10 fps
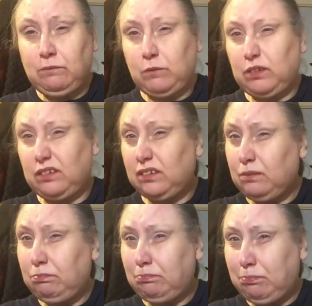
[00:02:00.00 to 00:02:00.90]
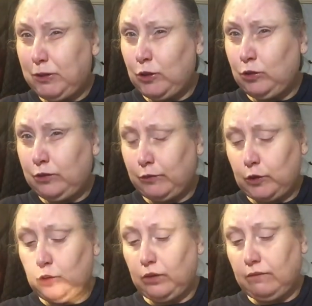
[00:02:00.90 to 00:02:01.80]
because it's a
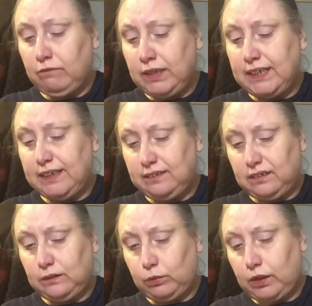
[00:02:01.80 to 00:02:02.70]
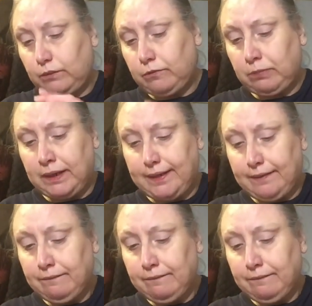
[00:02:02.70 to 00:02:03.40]
beautiful and really easy to work with palette.